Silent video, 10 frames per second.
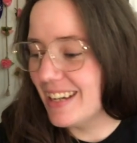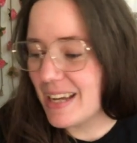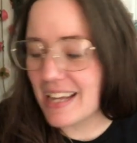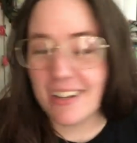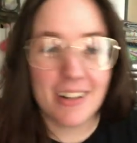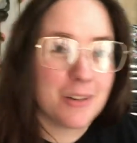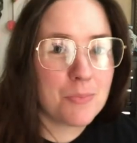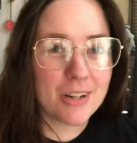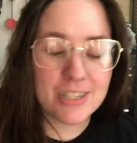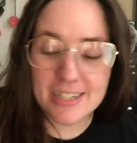I started a new
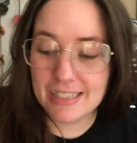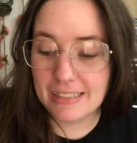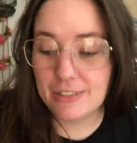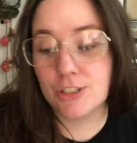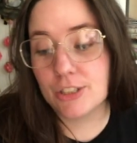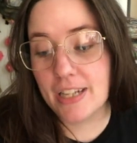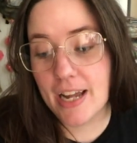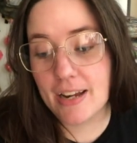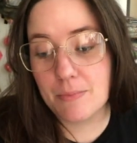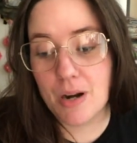project. Should
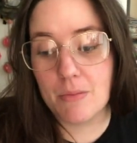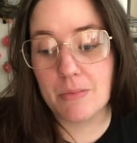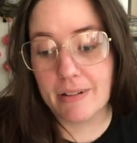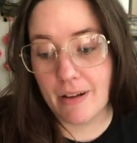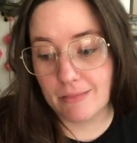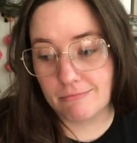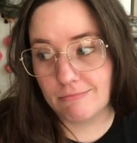I? Probably not.